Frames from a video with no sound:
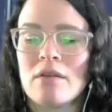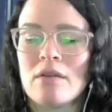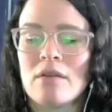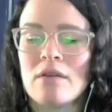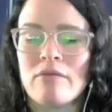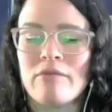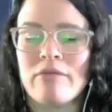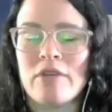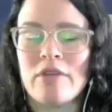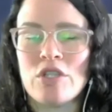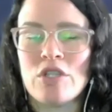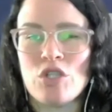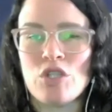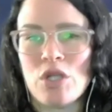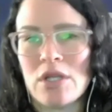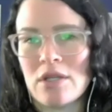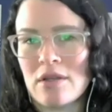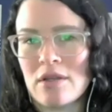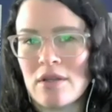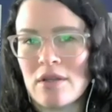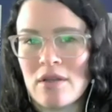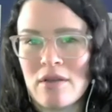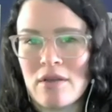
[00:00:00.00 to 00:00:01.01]

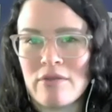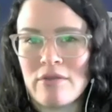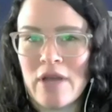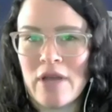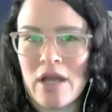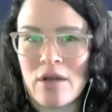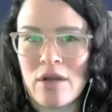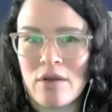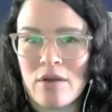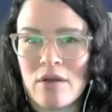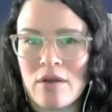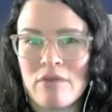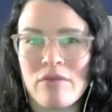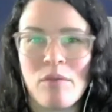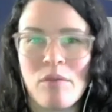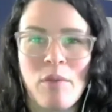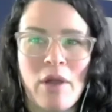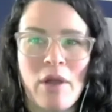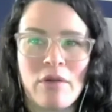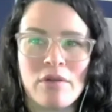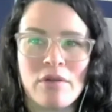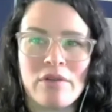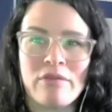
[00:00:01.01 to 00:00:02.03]
vision of the
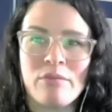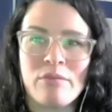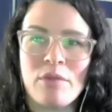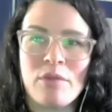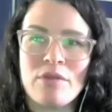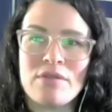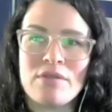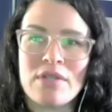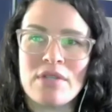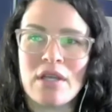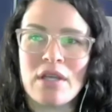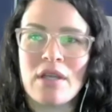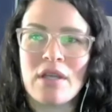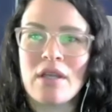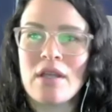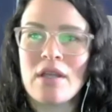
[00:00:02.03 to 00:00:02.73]
power of music.